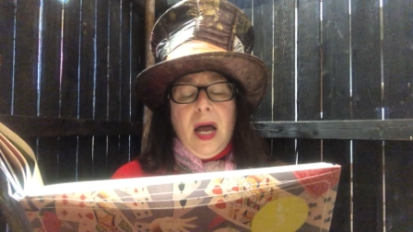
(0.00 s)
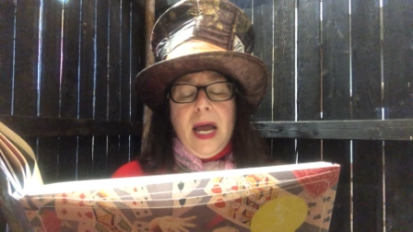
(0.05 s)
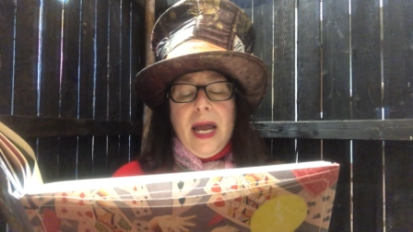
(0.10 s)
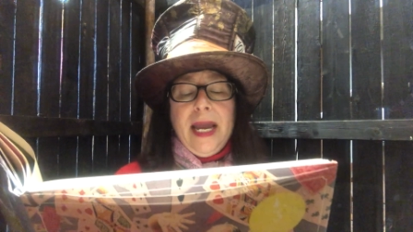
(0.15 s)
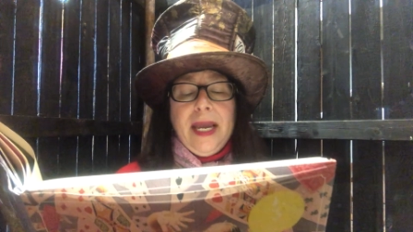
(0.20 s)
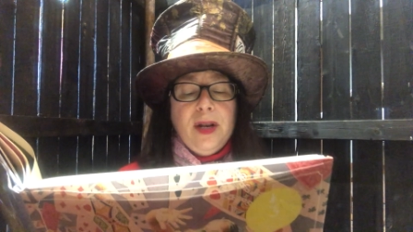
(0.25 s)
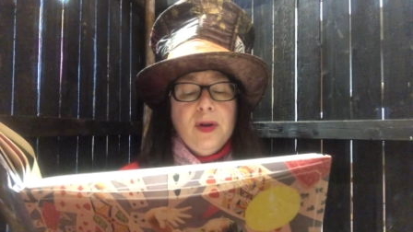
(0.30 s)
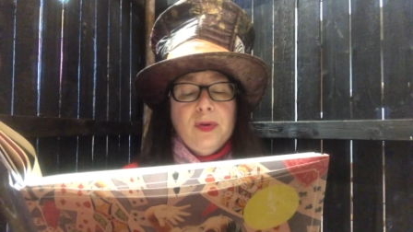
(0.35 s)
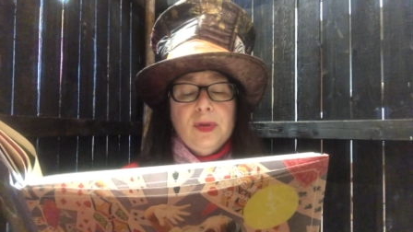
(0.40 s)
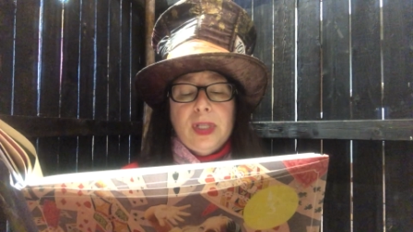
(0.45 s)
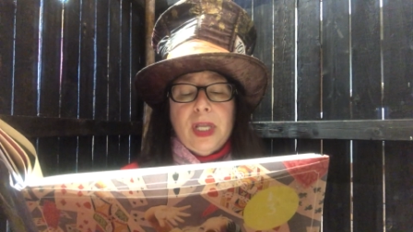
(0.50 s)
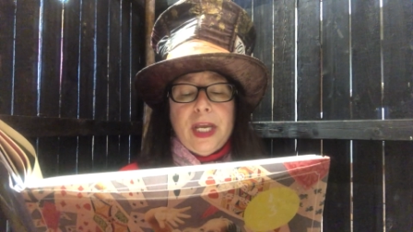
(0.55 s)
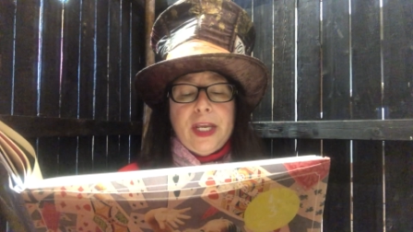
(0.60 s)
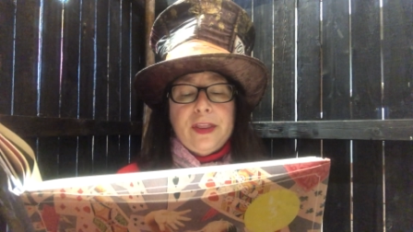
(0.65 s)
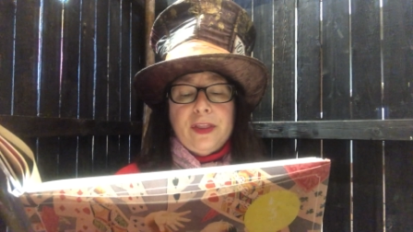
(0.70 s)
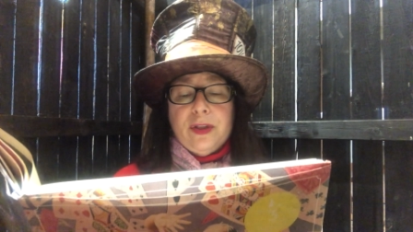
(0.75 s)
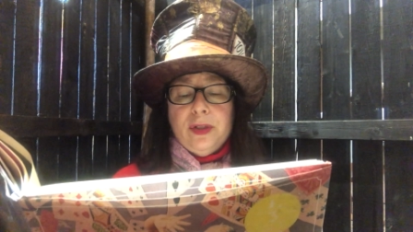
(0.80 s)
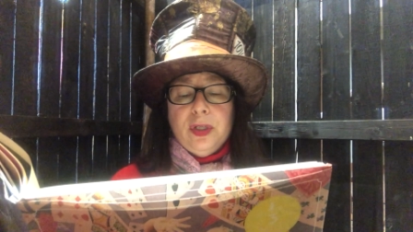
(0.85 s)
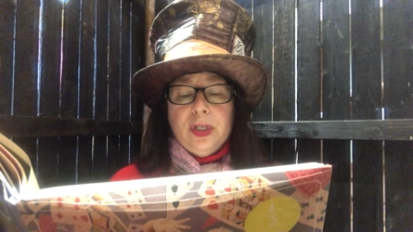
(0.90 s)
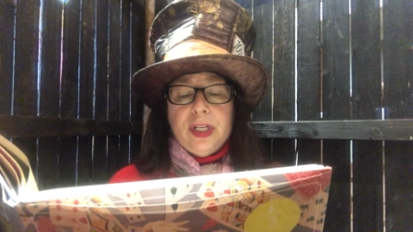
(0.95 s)
I don't like
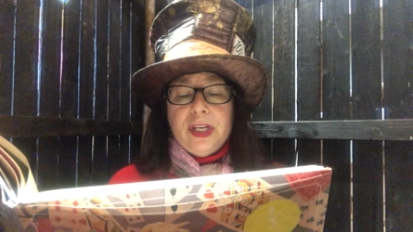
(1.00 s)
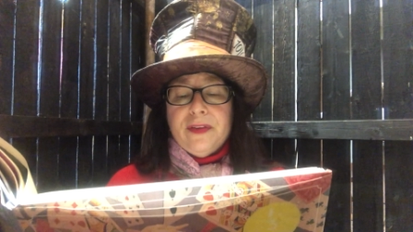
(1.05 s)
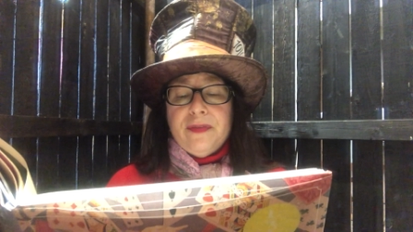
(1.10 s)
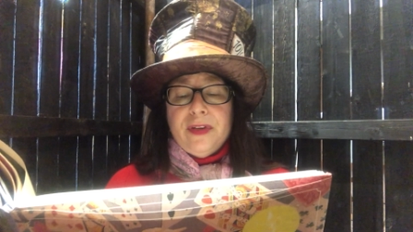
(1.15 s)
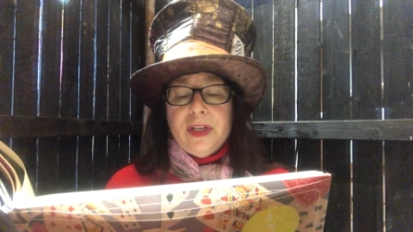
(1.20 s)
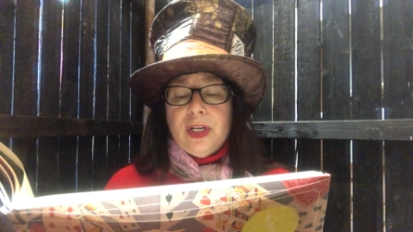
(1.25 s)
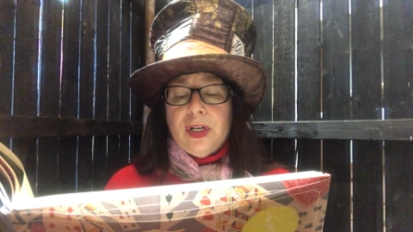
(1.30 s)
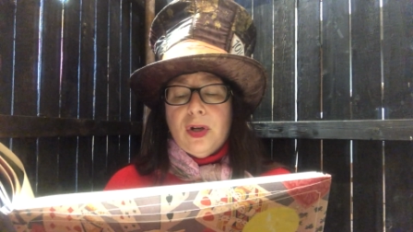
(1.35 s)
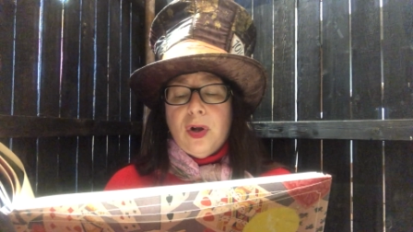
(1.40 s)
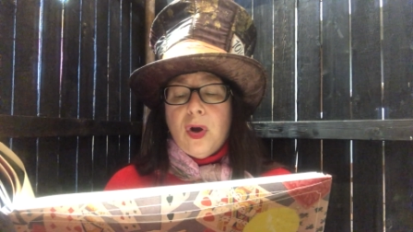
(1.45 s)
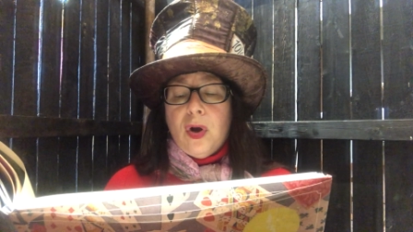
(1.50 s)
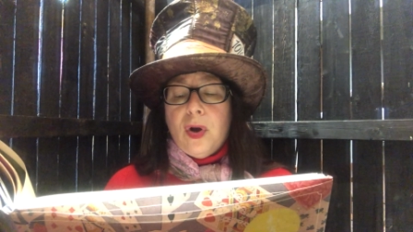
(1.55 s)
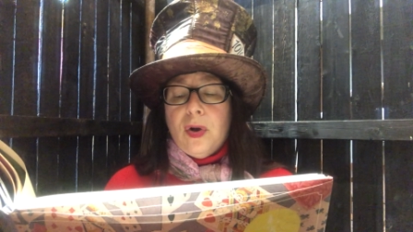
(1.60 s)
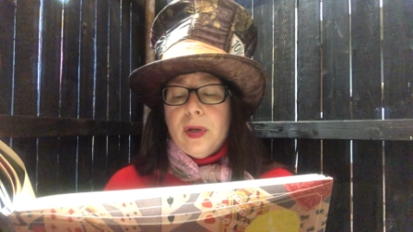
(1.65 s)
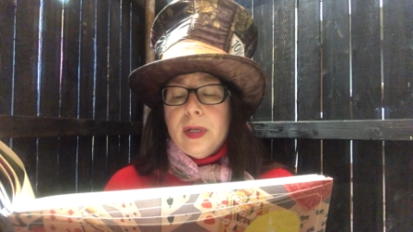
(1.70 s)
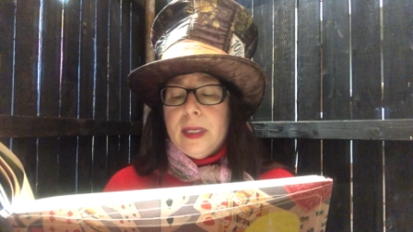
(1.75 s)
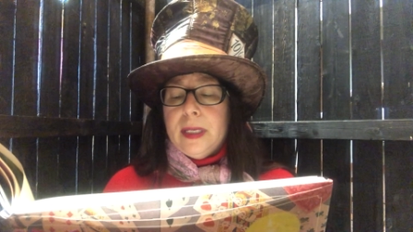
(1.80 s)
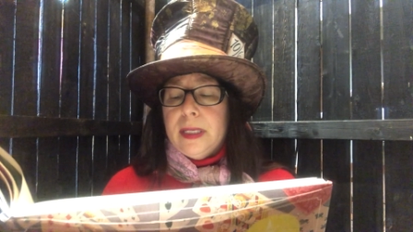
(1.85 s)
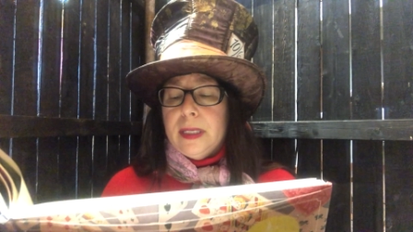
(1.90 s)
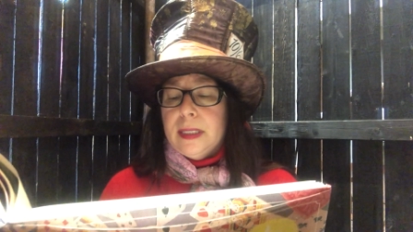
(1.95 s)
the look of it at all,
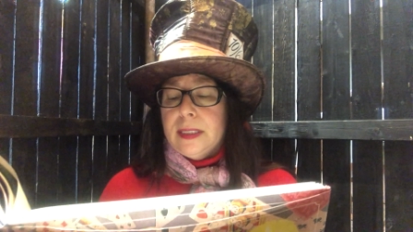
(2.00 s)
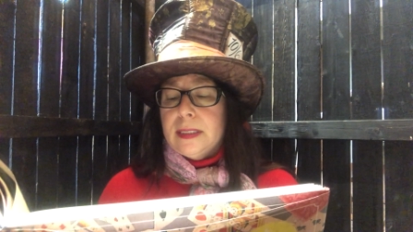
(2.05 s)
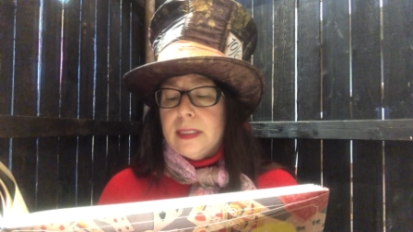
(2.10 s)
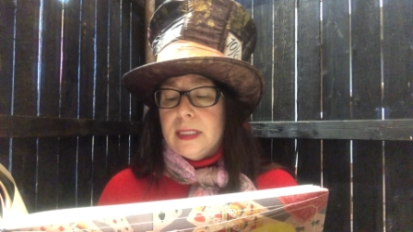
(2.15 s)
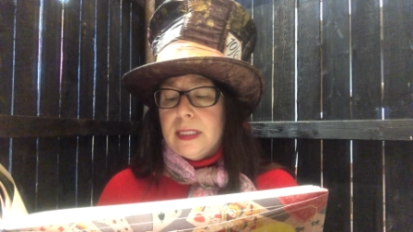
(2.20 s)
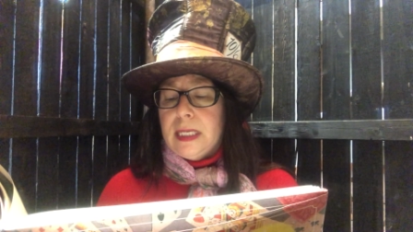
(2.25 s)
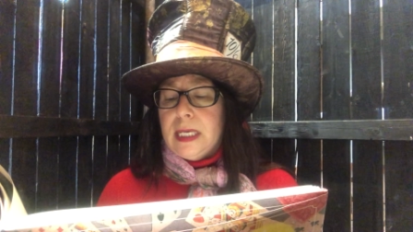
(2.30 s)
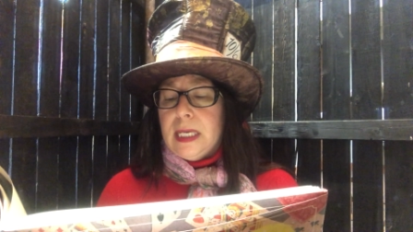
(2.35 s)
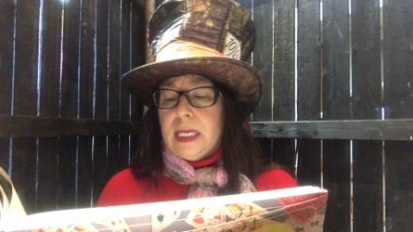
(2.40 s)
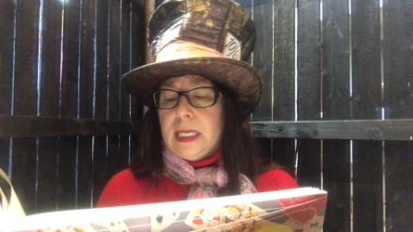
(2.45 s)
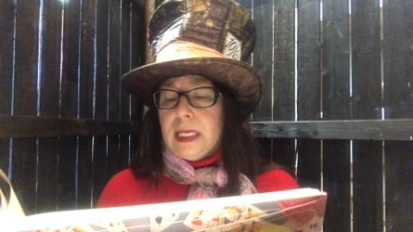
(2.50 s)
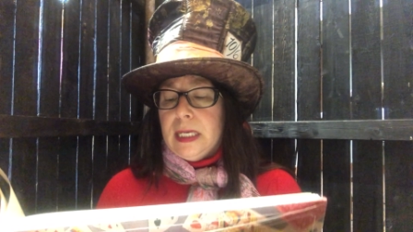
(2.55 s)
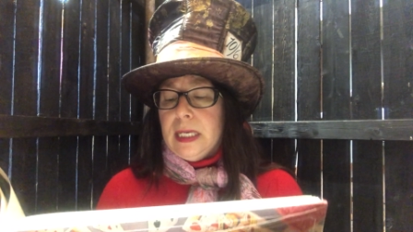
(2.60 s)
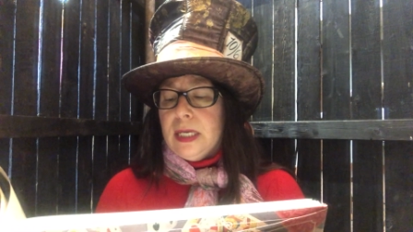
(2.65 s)
said the king.